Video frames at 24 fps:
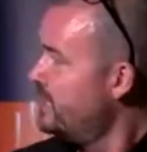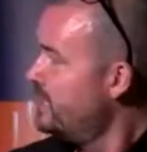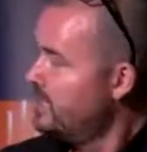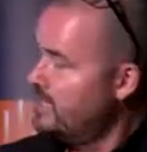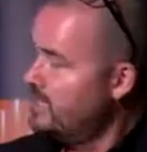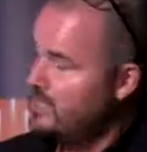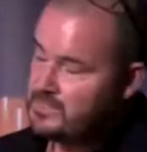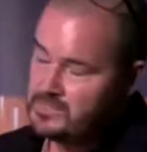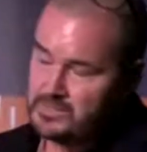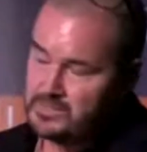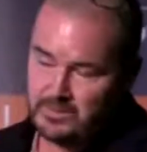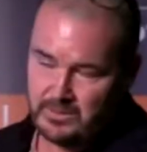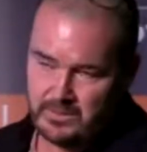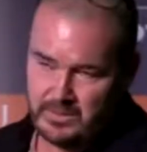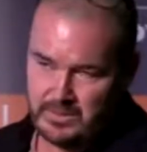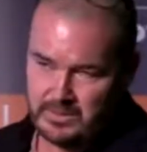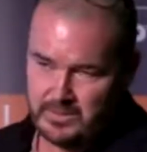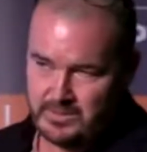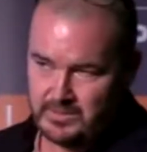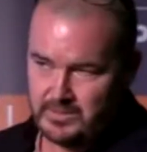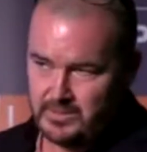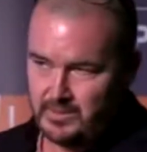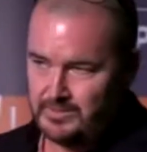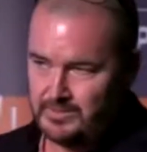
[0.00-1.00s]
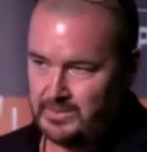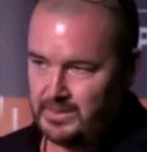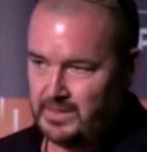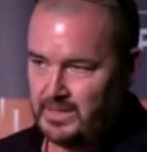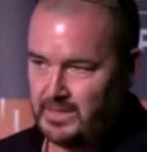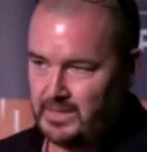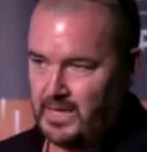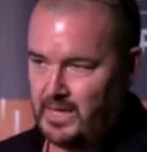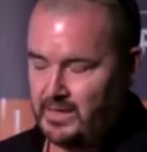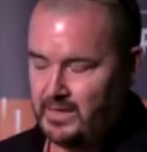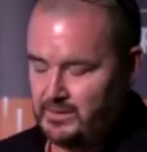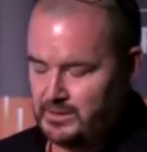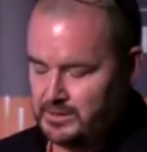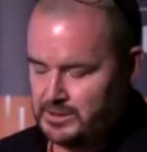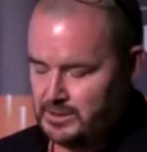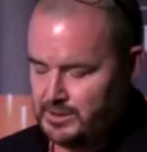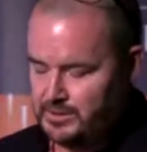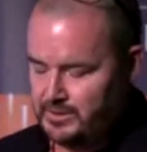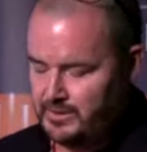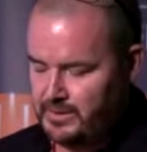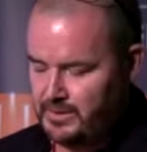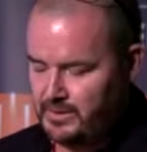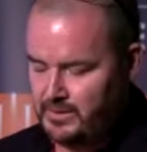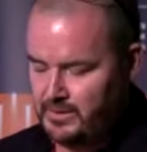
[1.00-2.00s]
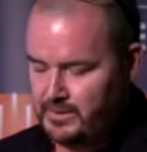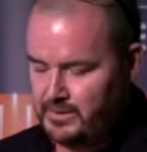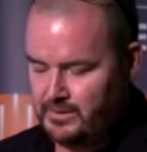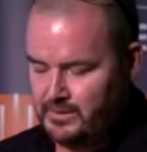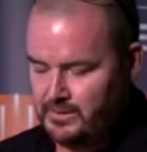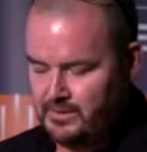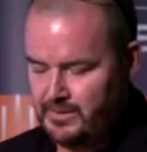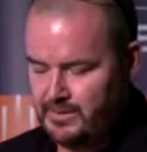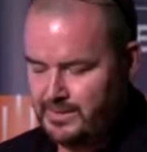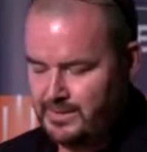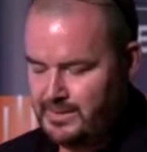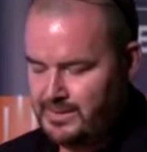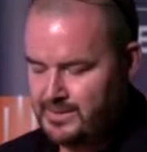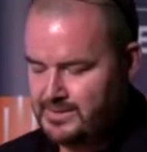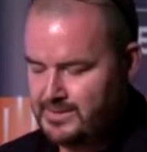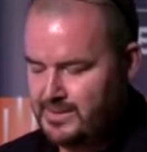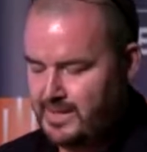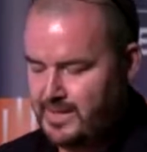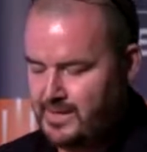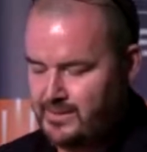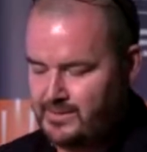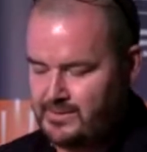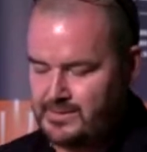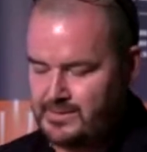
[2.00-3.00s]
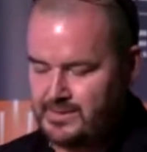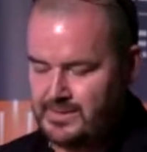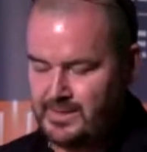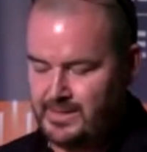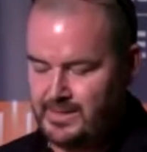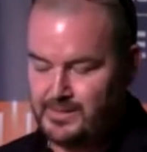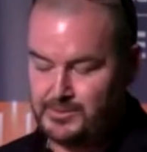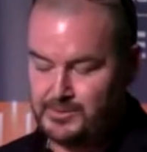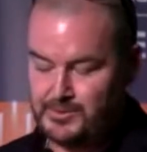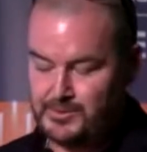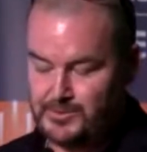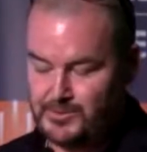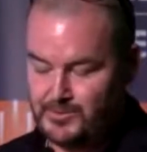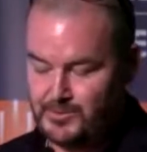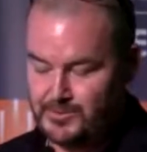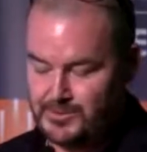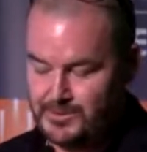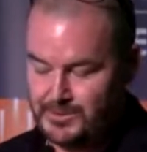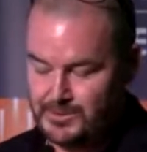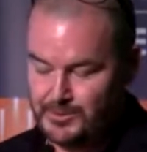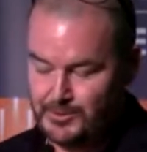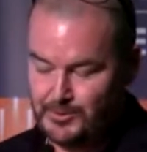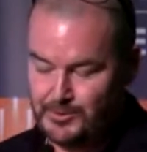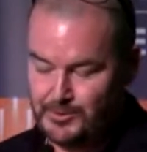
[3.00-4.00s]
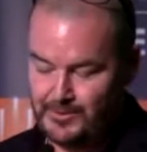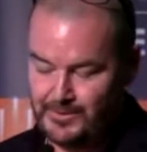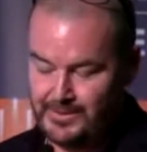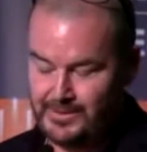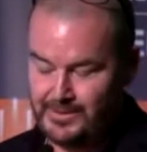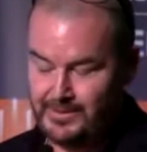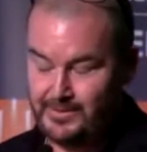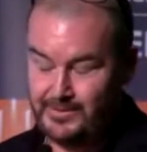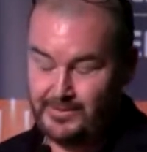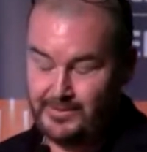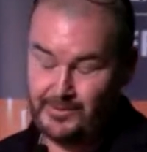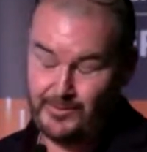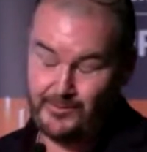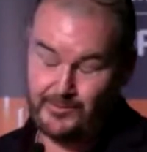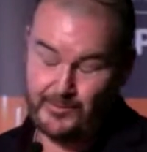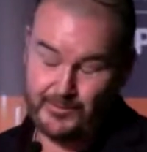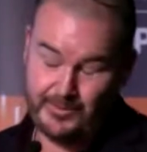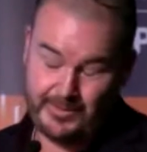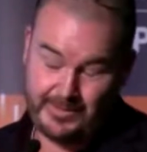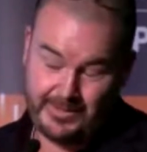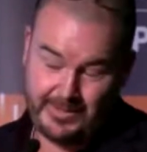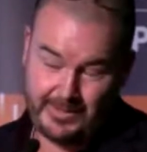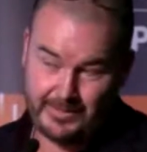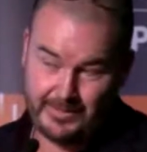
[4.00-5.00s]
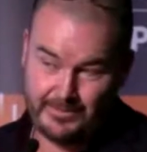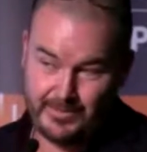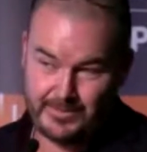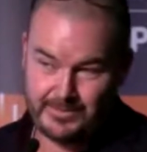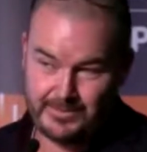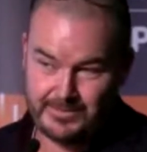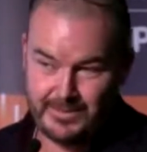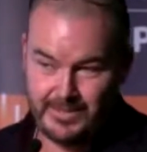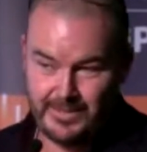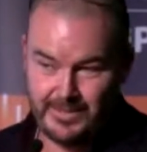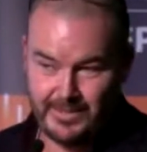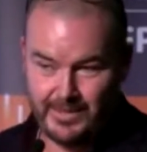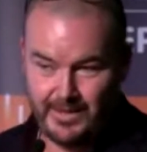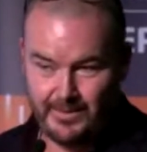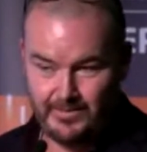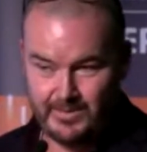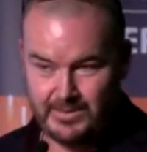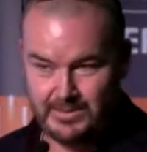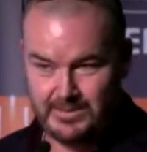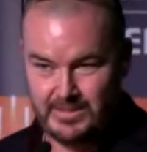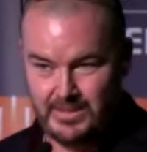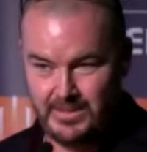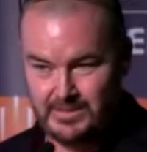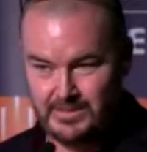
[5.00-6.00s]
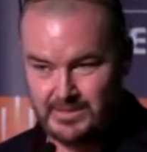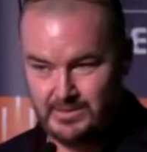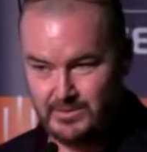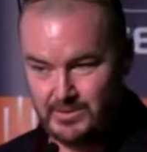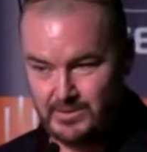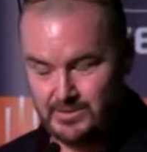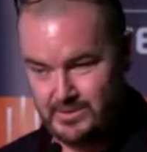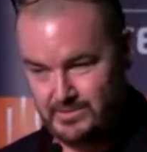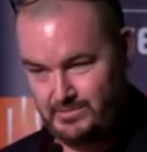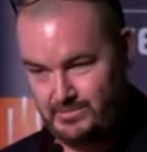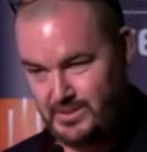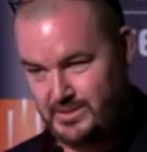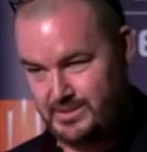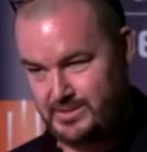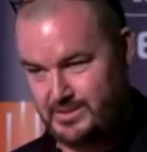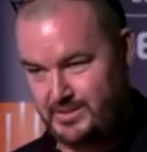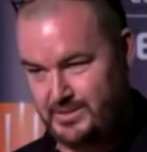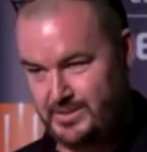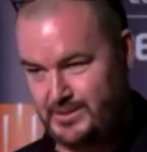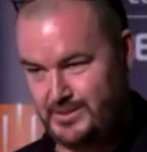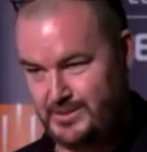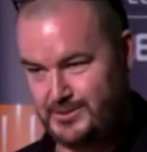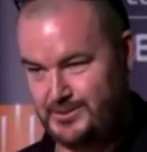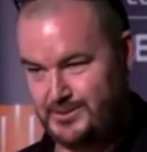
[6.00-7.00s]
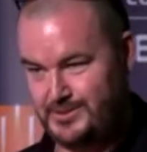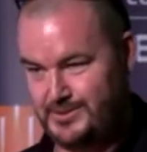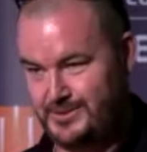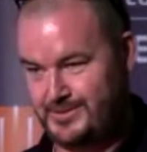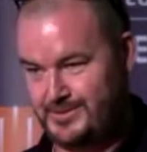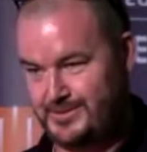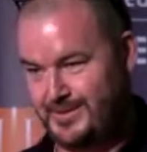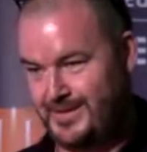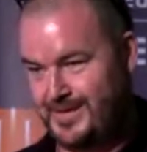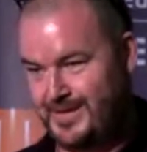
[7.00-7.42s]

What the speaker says: So this is something that Clara shared earlier, and as Clara said, it just goes to show that the one thing about seeing common slides amongst the presentations is